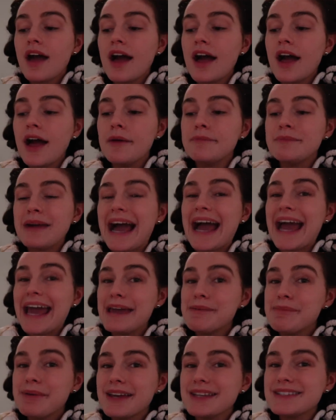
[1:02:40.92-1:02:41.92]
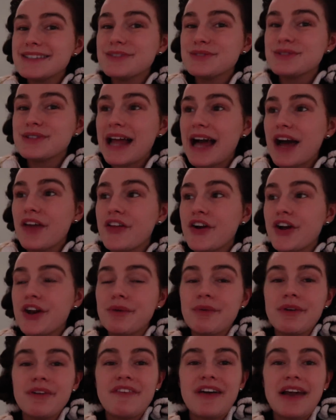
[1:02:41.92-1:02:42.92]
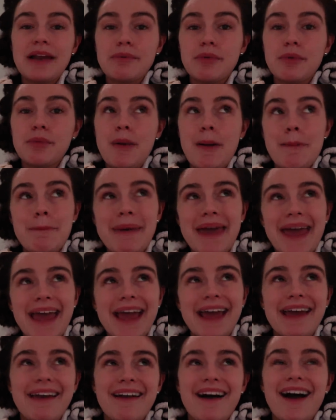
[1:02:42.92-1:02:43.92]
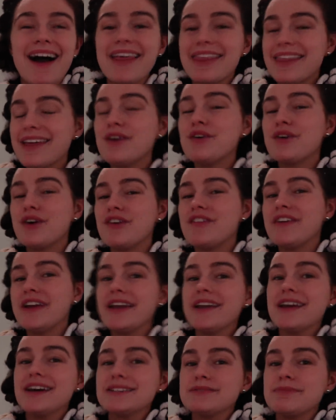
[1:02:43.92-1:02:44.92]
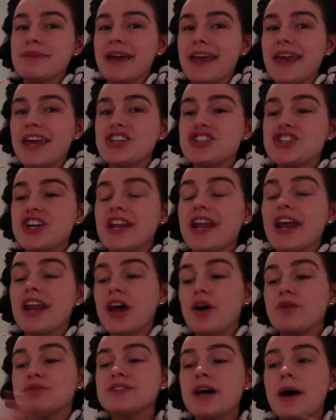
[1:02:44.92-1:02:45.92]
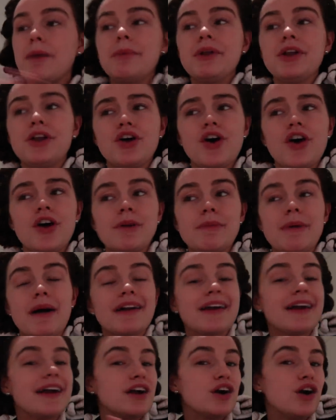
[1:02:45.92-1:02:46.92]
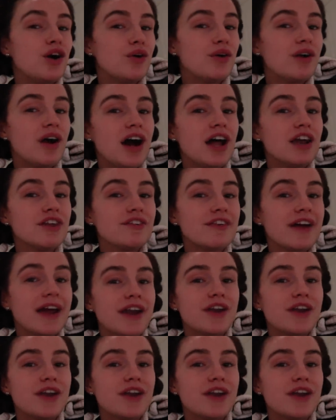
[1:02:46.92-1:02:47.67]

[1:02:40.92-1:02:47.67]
Um, A, because it was like the only one available. But B, I think it'll go really nice in my kitchen. And I was umming and ahhing about getting gold cutlery.